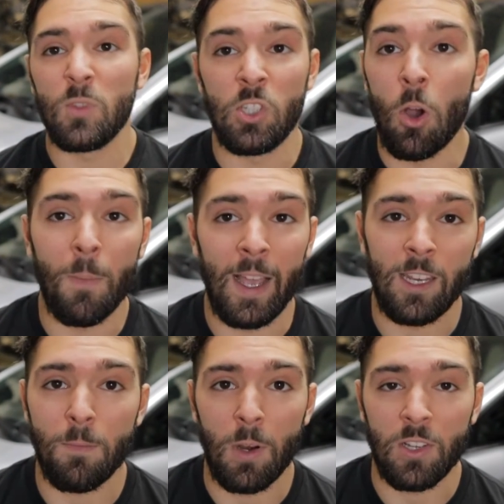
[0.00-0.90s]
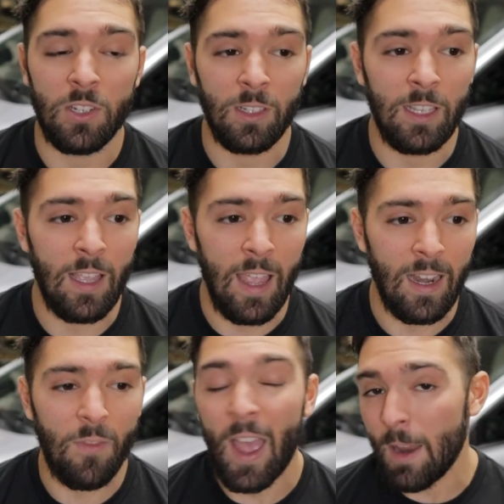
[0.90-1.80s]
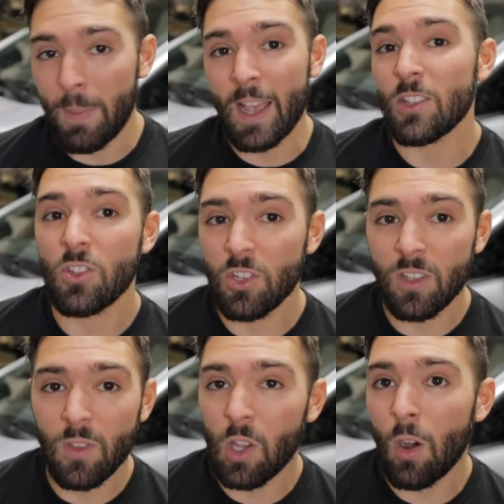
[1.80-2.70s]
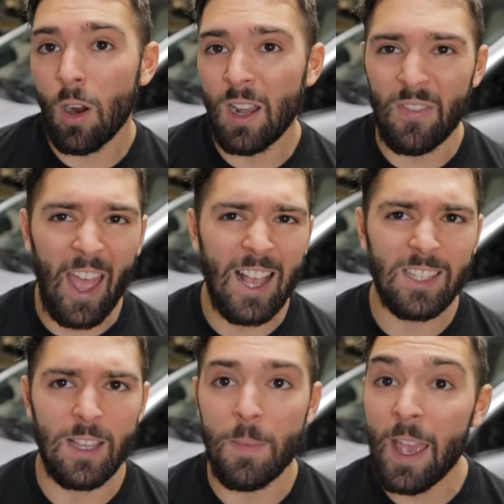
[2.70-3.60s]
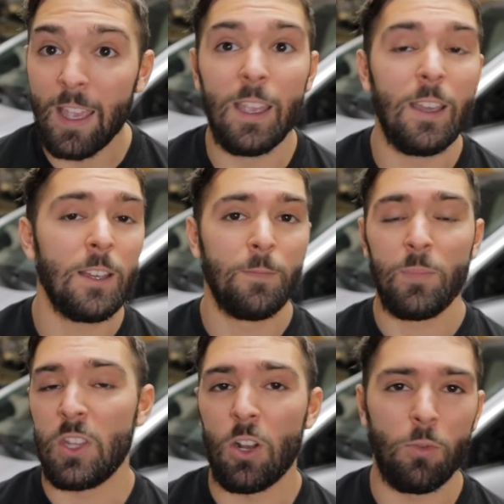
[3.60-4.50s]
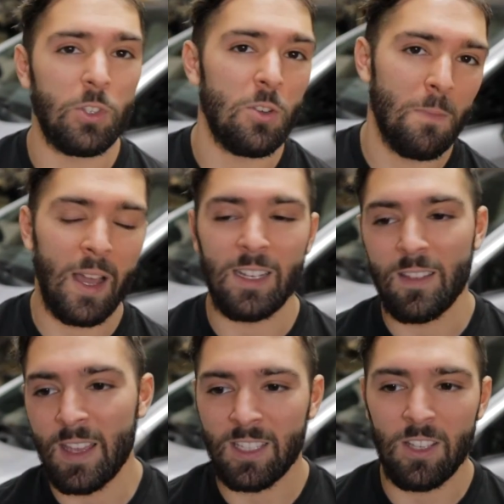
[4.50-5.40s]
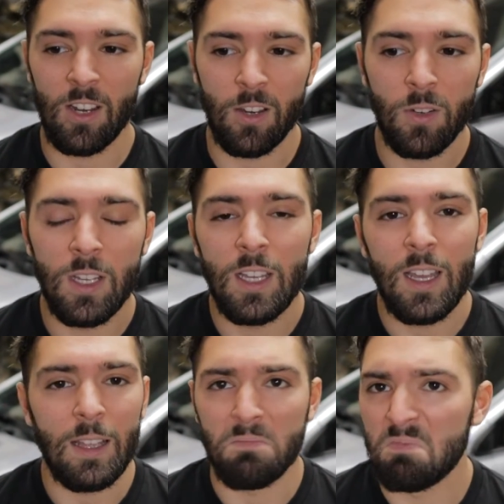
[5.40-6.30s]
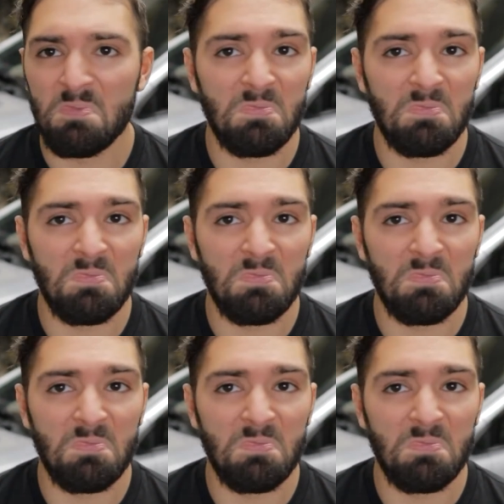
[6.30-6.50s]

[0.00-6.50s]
don't mind it personally, and I've had passengers in the car and I've asked them, hey, you know, do you mind this, you know? And